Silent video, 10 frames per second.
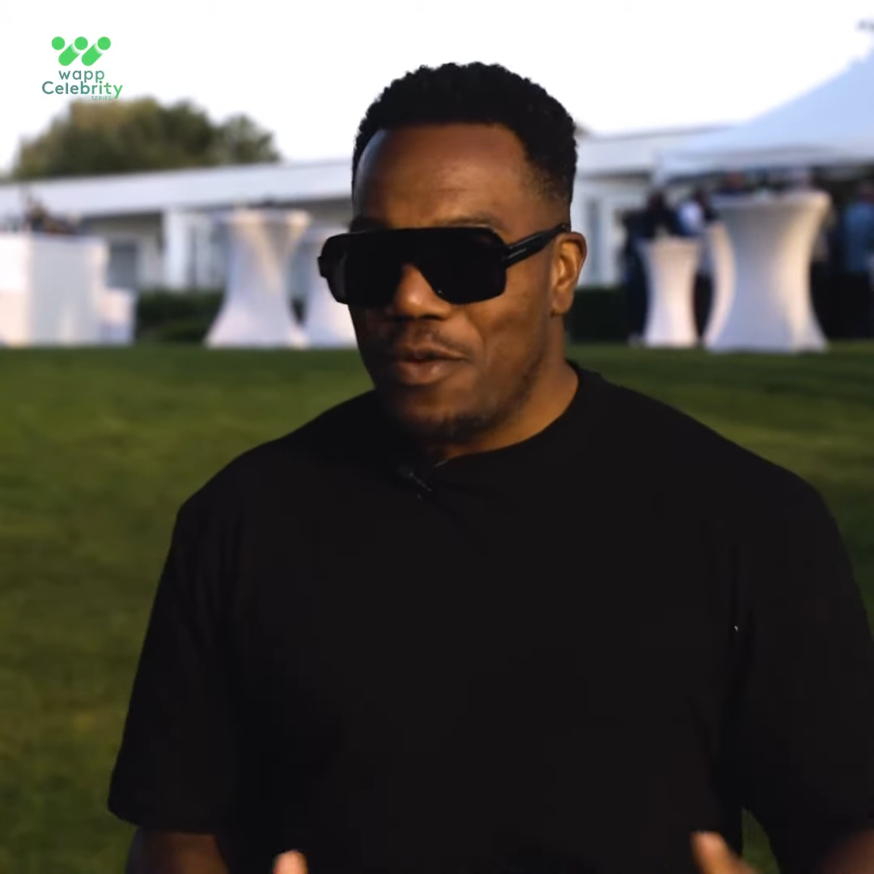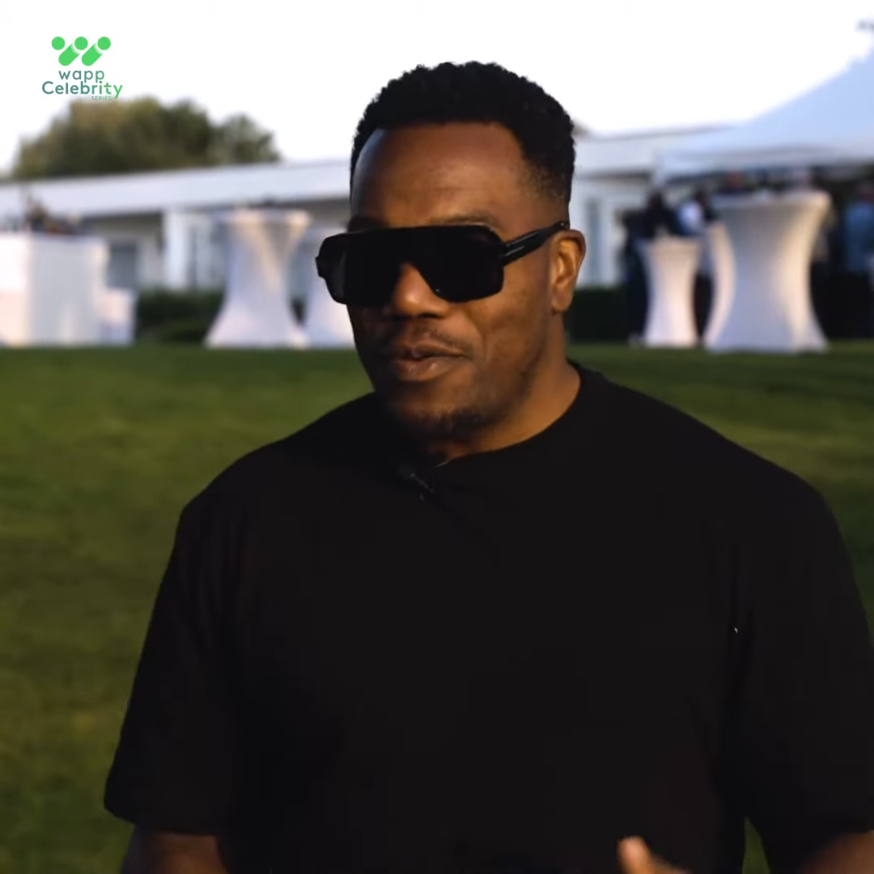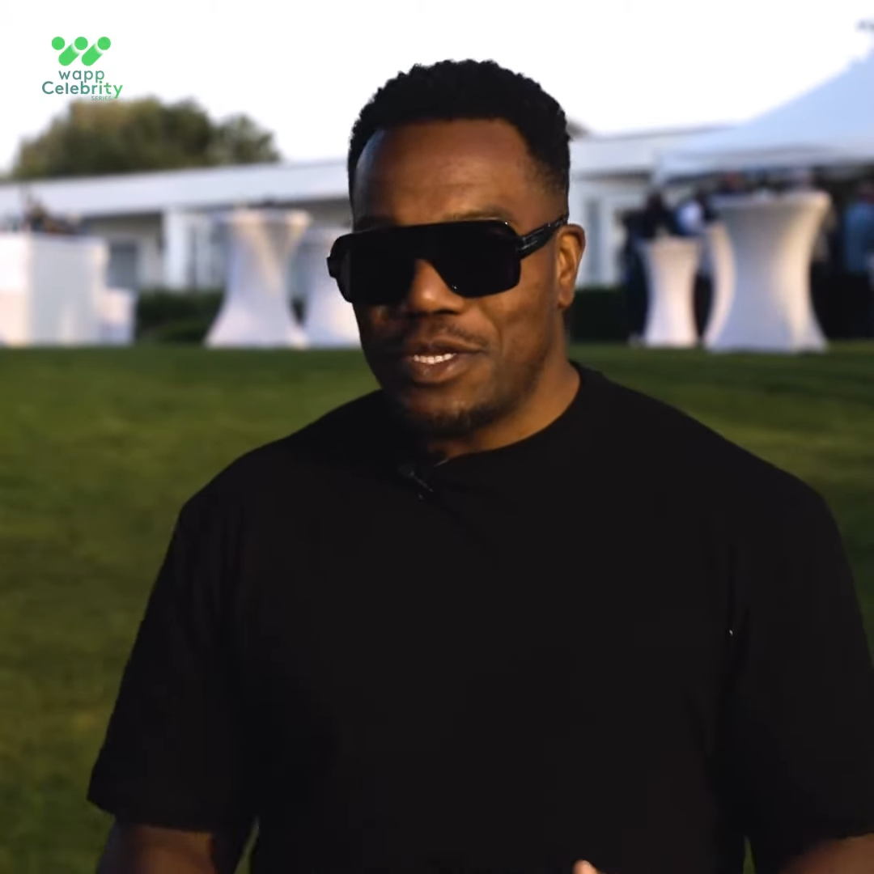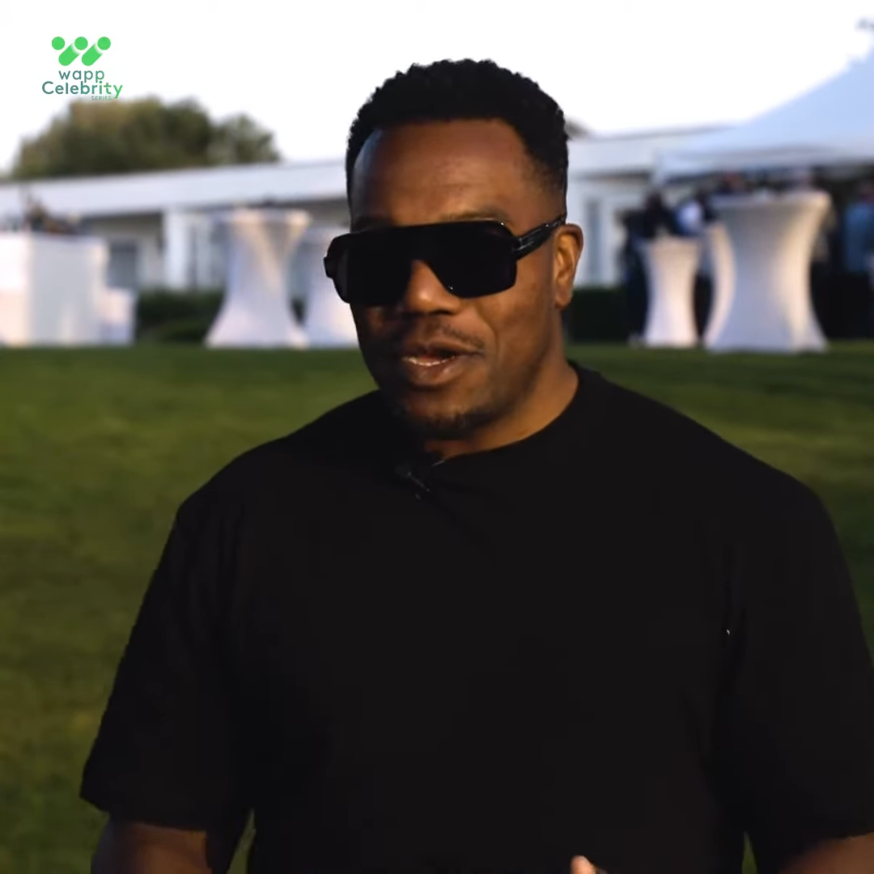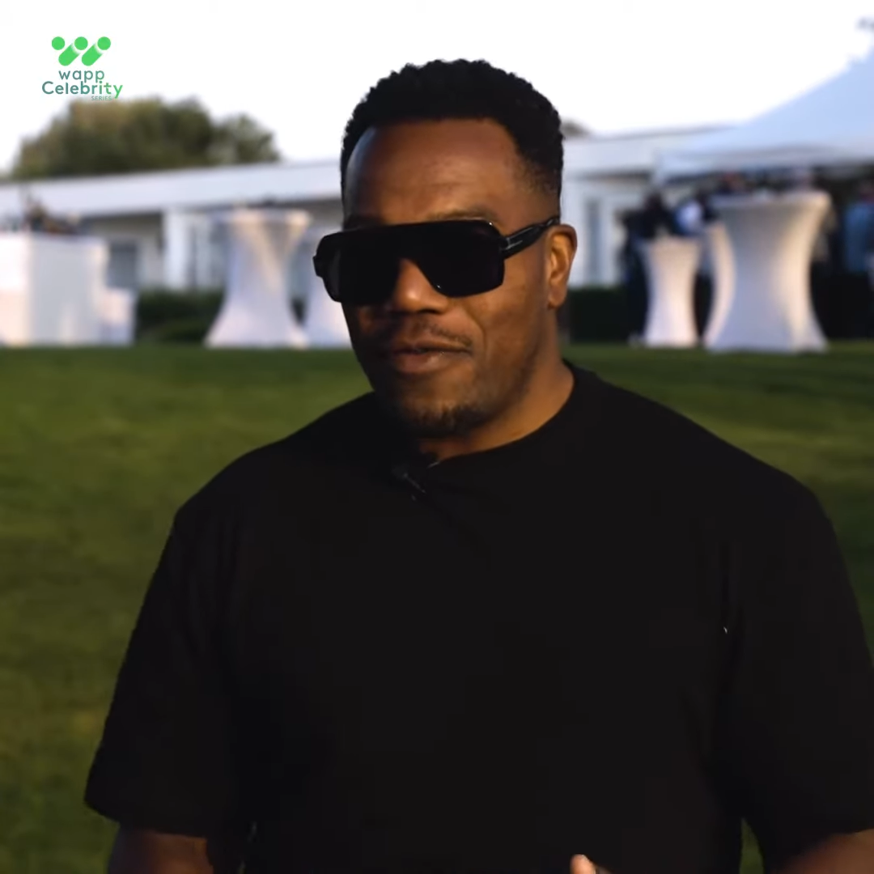
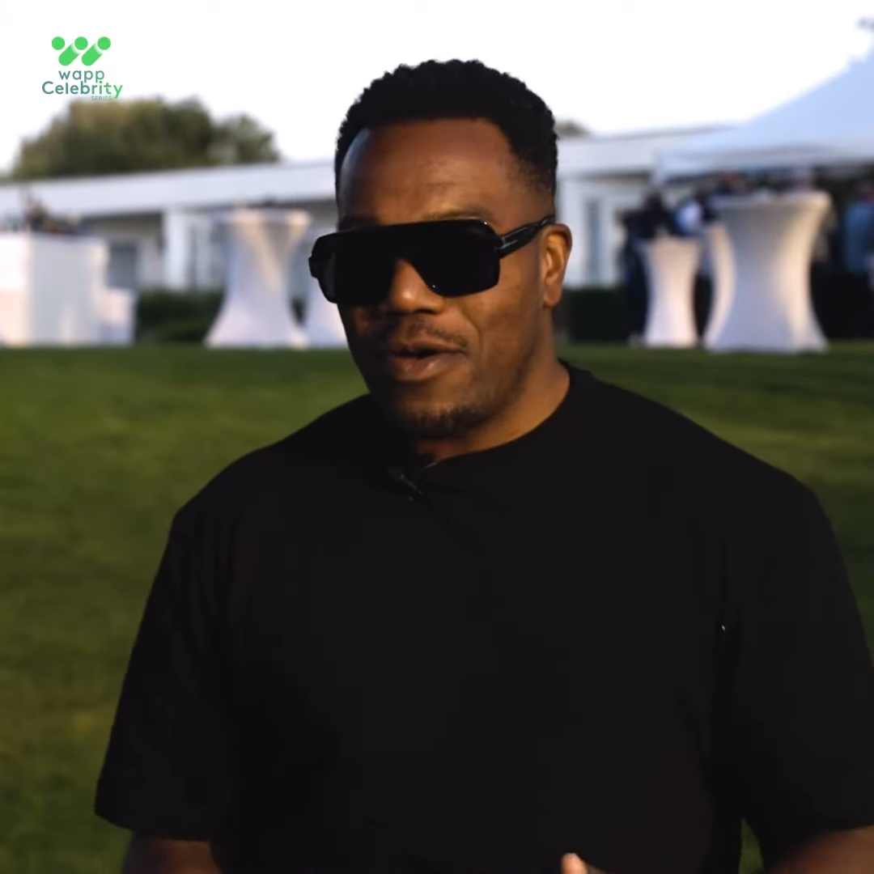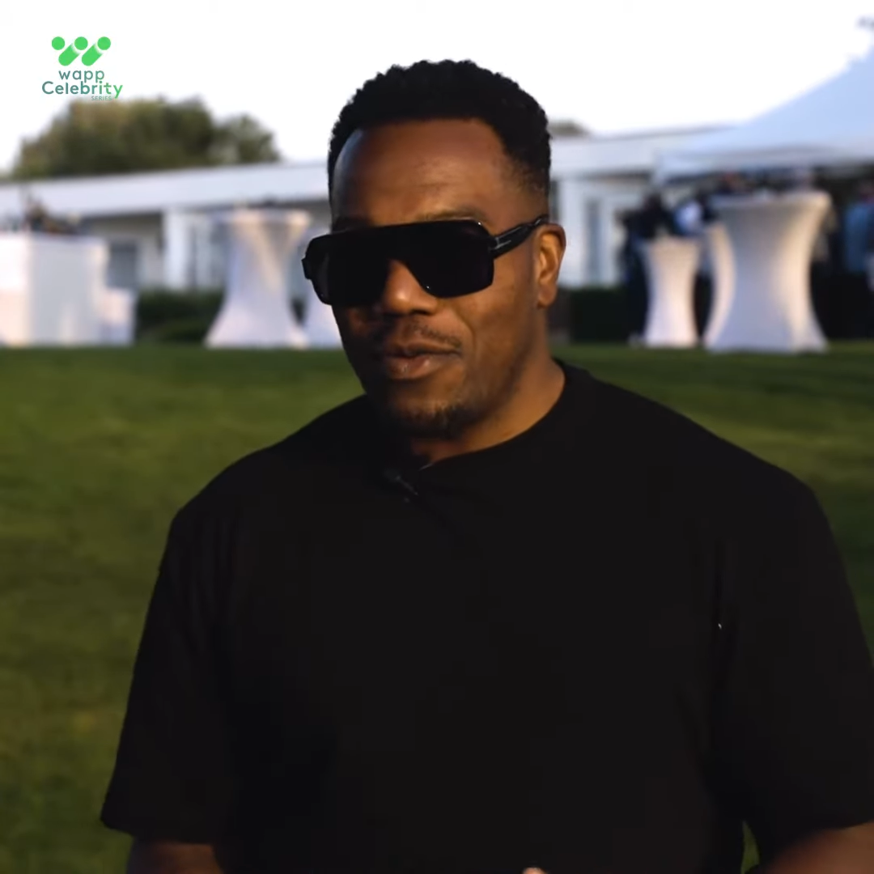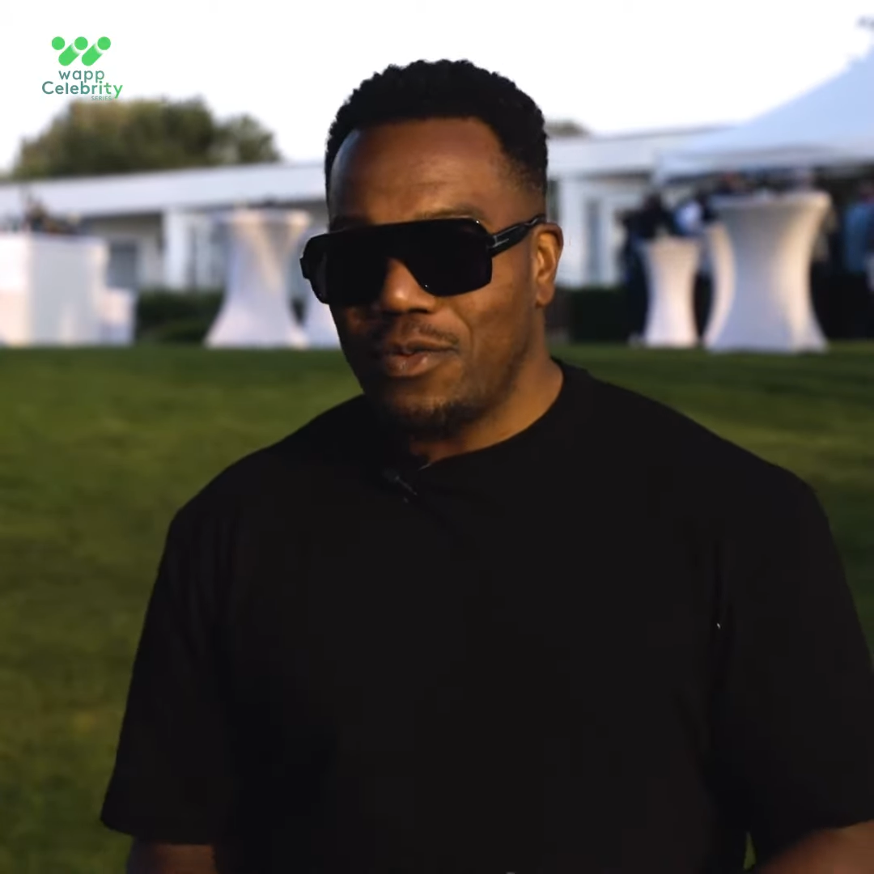help each other,